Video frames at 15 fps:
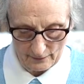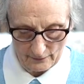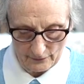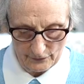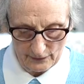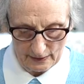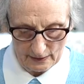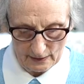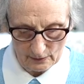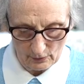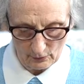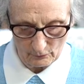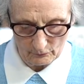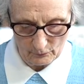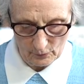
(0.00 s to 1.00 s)
Think
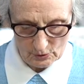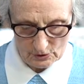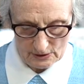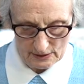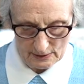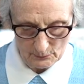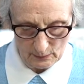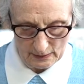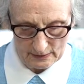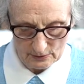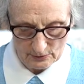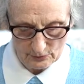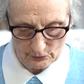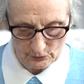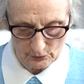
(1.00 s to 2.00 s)
of what he went
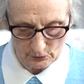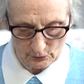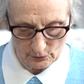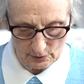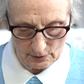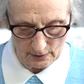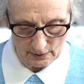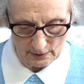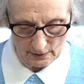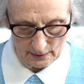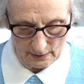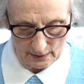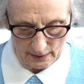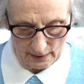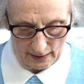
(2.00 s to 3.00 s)
through,
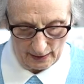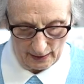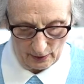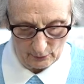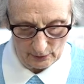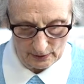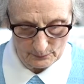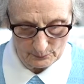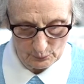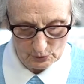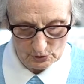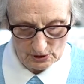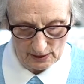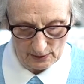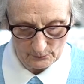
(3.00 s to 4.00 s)
how he
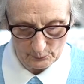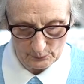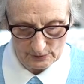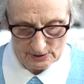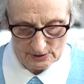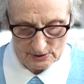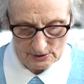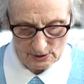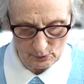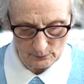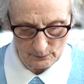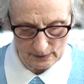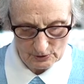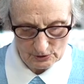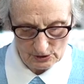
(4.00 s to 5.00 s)
put up with so
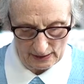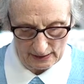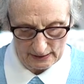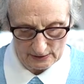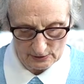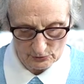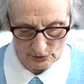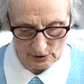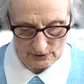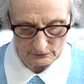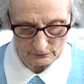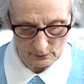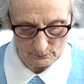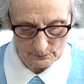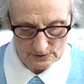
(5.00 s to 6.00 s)
much hatred
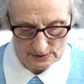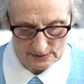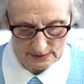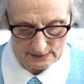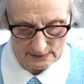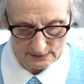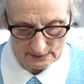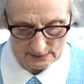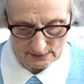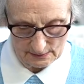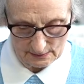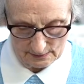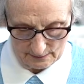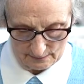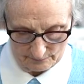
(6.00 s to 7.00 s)
from
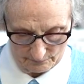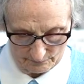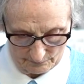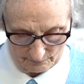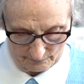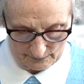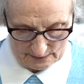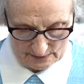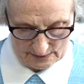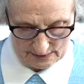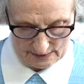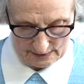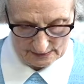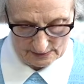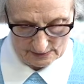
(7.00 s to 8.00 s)

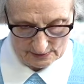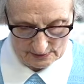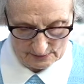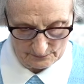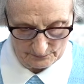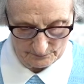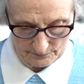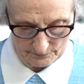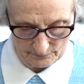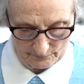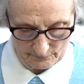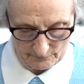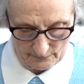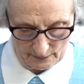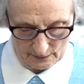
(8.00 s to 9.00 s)
sinners.
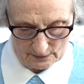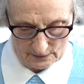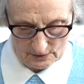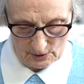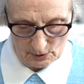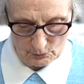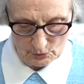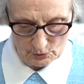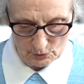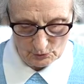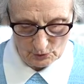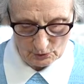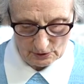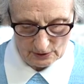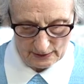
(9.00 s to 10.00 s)
So do
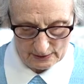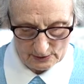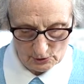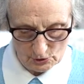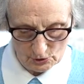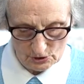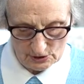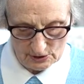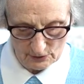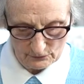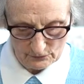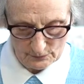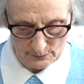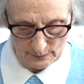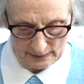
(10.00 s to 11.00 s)
not let
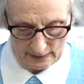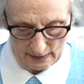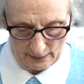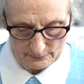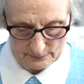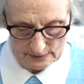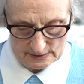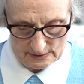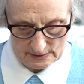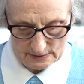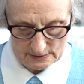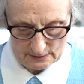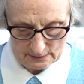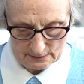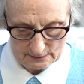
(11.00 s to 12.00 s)
yourselves become
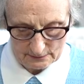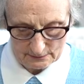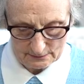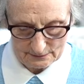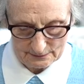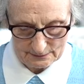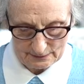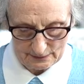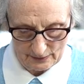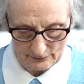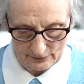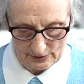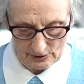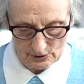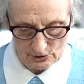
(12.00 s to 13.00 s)

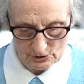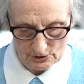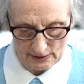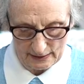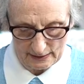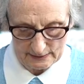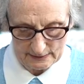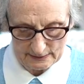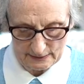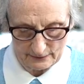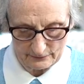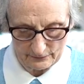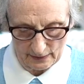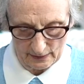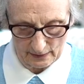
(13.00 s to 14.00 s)
discouraged and
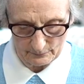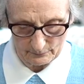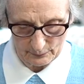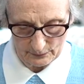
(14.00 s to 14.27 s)
give up.